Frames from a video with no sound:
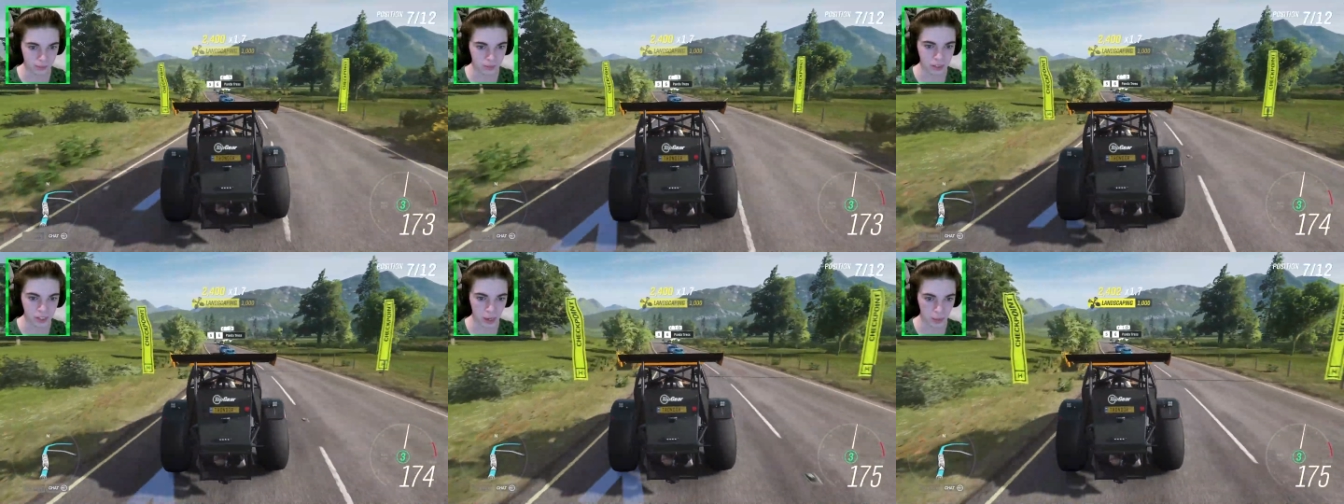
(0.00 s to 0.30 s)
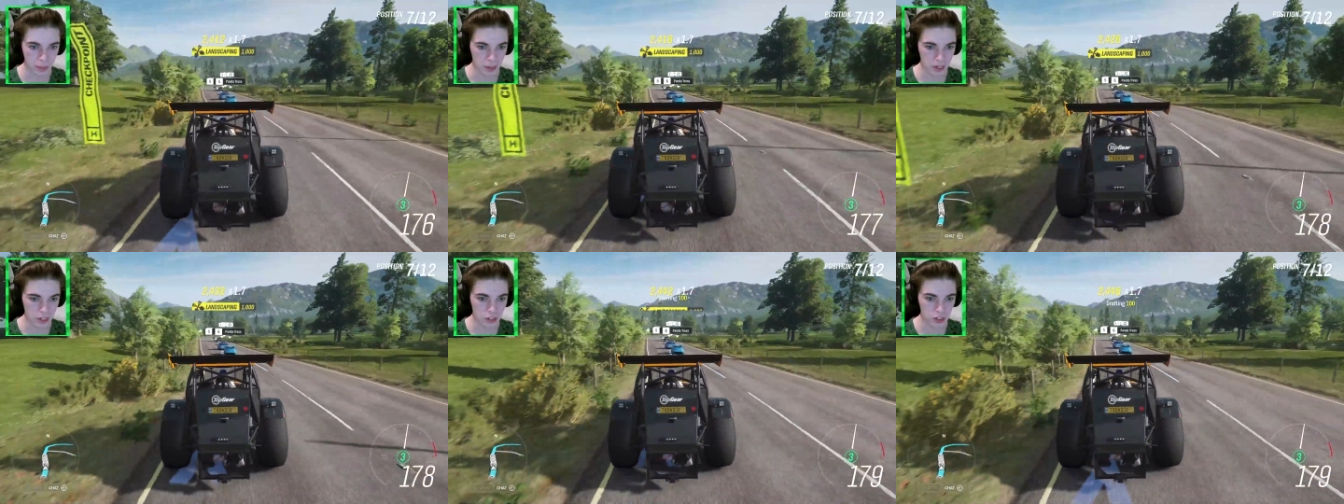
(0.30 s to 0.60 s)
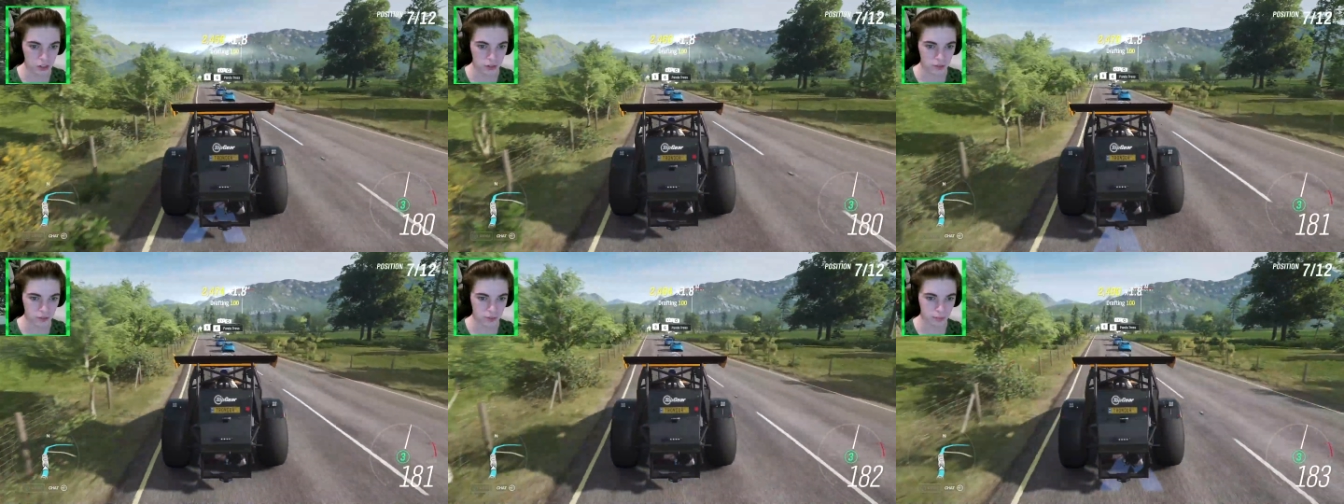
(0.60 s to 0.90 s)

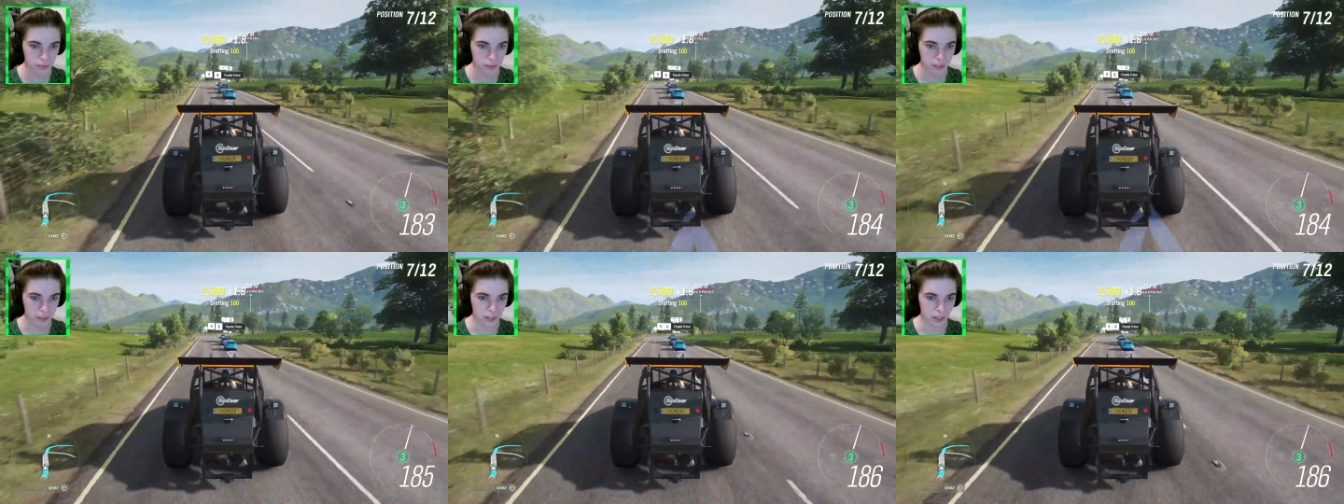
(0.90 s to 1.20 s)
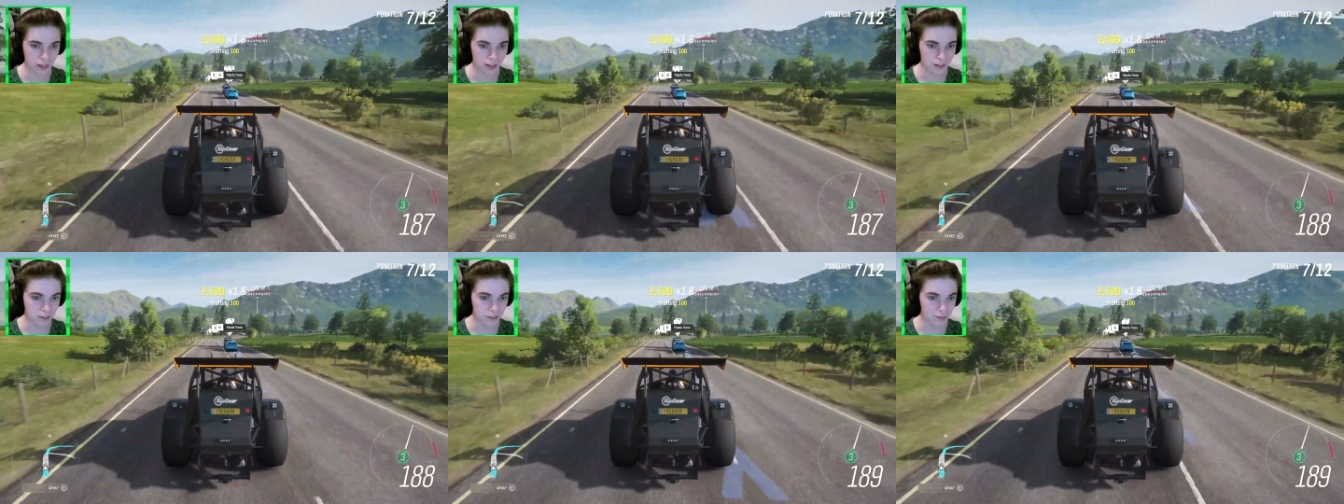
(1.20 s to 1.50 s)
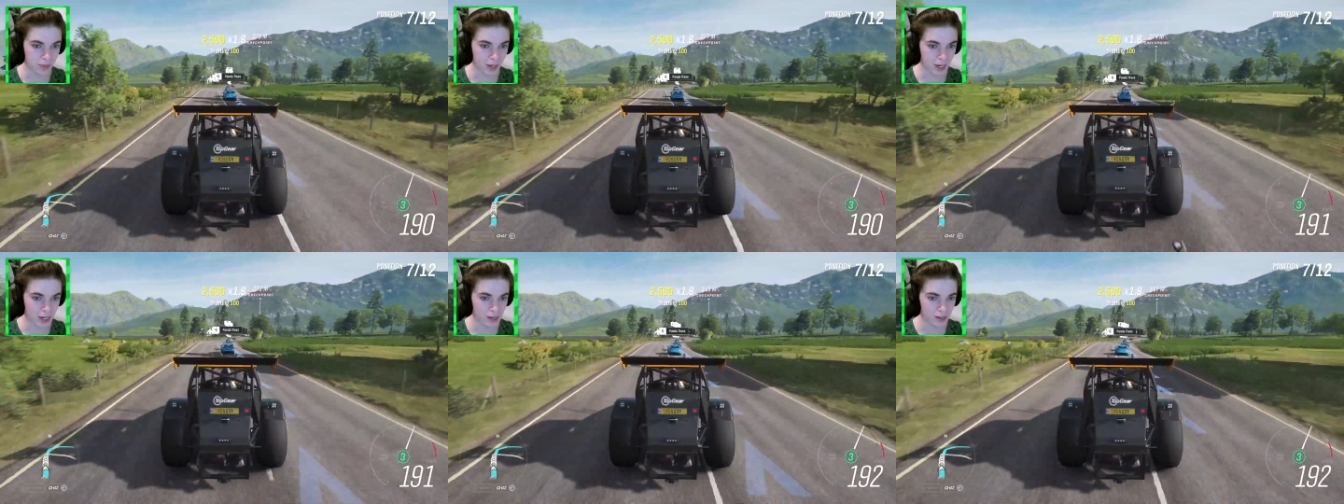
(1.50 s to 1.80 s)
damage, but luckily for
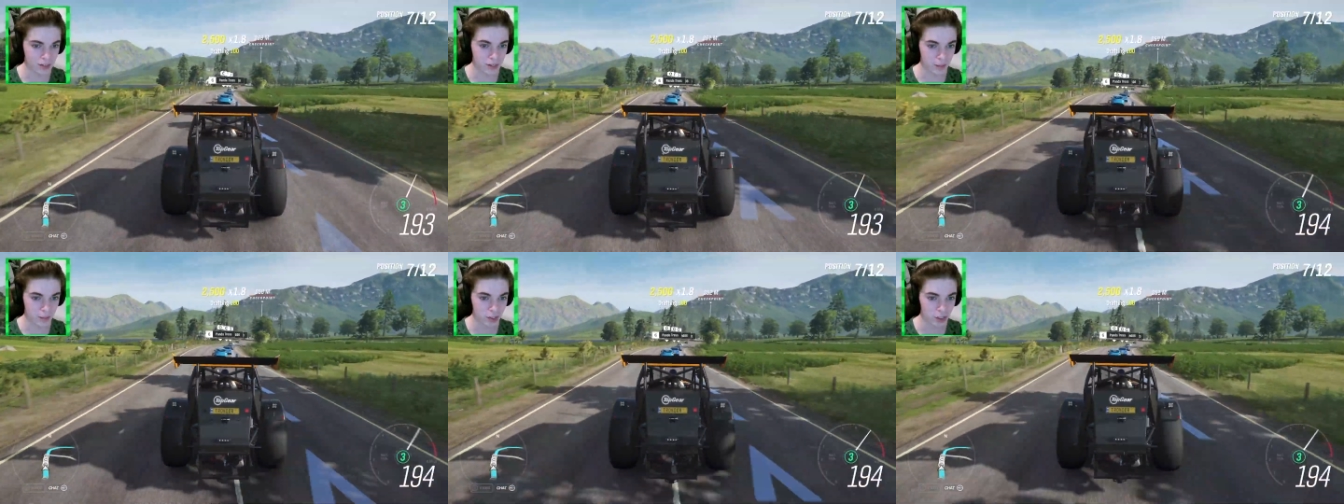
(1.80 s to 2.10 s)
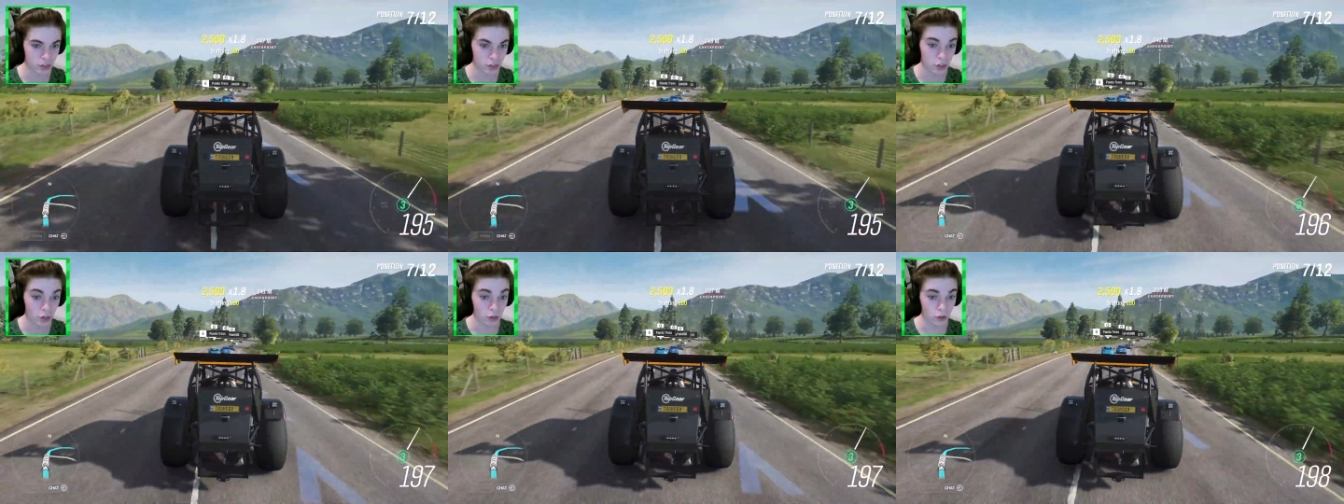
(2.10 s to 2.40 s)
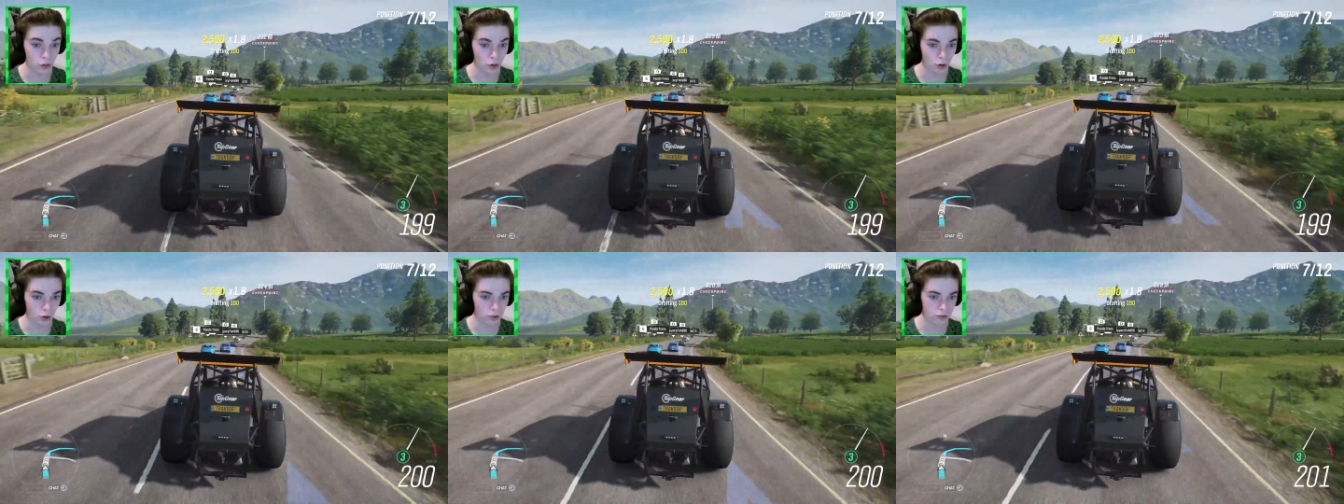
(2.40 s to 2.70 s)
me, damage is turned
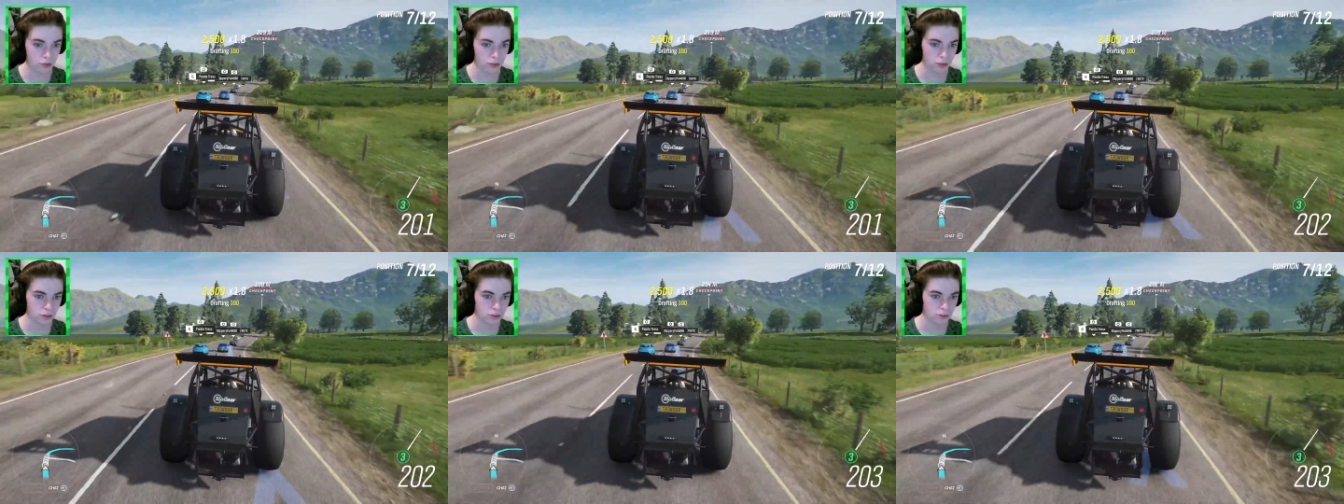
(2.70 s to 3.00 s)
off